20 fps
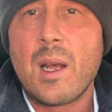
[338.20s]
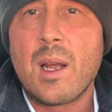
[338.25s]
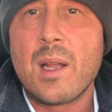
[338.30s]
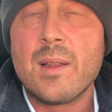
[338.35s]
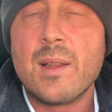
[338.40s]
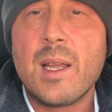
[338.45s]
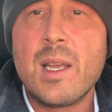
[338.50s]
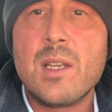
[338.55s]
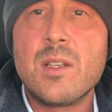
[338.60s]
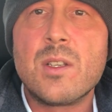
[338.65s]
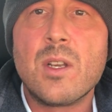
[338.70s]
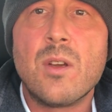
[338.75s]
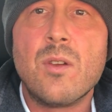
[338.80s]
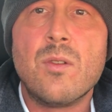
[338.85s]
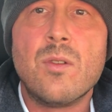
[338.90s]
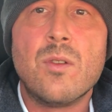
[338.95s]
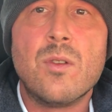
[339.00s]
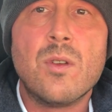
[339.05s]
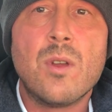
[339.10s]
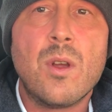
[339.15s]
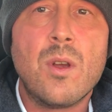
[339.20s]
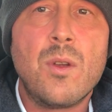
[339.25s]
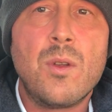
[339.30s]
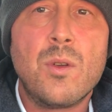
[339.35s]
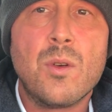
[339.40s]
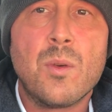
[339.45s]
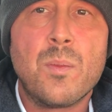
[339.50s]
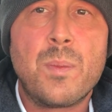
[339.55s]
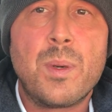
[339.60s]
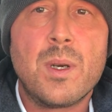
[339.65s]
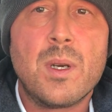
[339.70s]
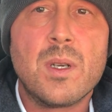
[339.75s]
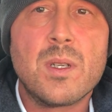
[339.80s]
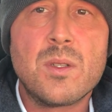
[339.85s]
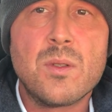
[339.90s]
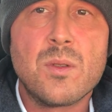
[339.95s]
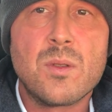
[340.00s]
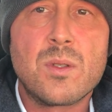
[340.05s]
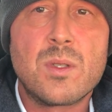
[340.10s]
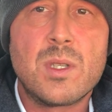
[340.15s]
they don't know your
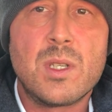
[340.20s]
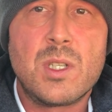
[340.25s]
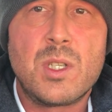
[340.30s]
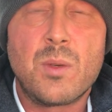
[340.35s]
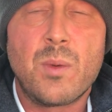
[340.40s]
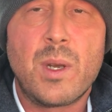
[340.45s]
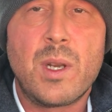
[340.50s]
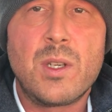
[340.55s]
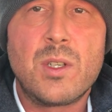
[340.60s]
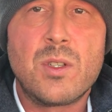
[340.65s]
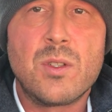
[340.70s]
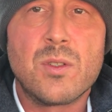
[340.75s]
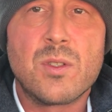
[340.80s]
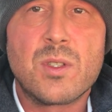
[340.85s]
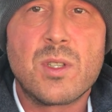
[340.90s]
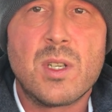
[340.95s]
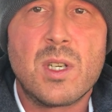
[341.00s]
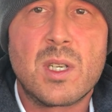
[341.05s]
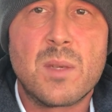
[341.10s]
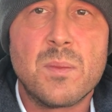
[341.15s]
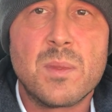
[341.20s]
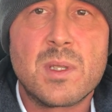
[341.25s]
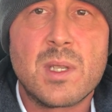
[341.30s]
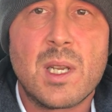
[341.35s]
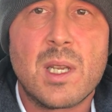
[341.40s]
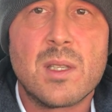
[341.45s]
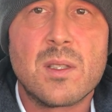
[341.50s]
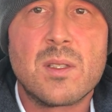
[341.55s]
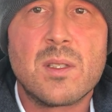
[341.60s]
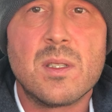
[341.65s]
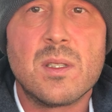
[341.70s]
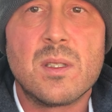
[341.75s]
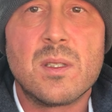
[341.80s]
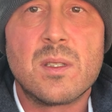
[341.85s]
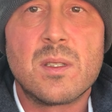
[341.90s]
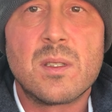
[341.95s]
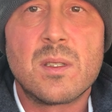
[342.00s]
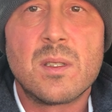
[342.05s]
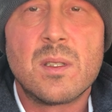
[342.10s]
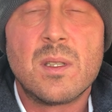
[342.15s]
personal situation,
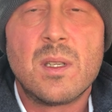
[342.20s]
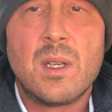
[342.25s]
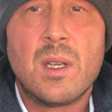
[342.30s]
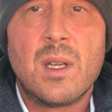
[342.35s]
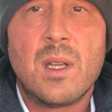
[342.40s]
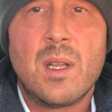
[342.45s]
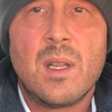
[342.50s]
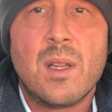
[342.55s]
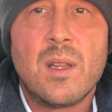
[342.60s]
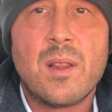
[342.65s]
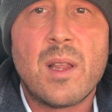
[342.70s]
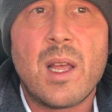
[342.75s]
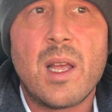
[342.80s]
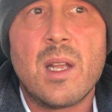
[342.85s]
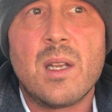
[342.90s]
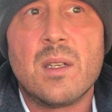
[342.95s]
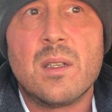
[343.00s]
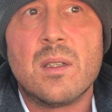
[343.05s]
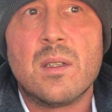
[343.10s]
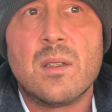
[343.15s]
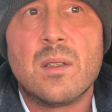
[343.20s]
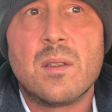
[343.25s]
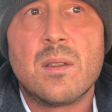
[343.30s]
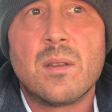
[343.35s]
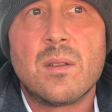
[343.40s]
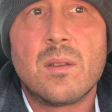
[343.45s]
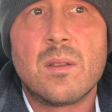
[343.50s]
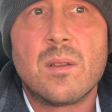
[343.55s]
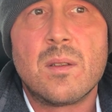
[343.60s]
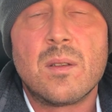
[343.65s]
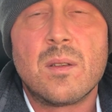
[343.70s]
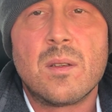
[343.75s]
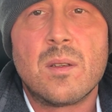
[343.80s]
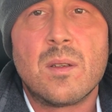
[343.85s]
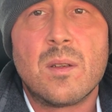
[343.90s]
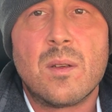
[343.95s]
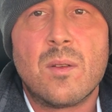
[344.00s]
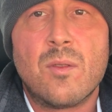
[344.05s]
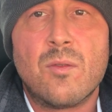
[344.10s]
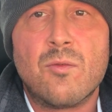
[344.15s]
circumstances, then
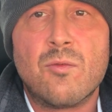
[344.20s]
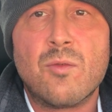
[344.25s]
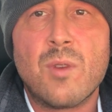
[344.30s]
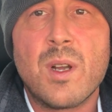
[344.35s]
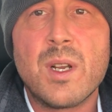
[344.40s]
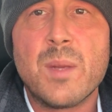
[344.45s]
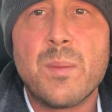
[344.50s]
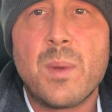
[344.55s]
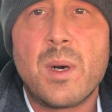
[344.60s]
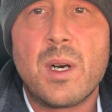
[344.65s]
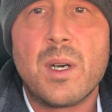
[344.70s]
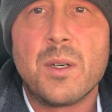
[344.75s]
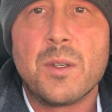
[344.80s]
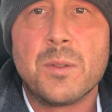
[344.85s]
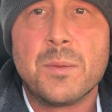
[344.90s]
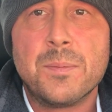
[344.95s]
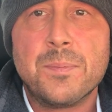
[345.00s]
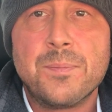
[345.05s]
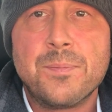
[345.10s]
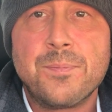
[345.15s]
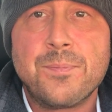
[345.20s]
run a mile.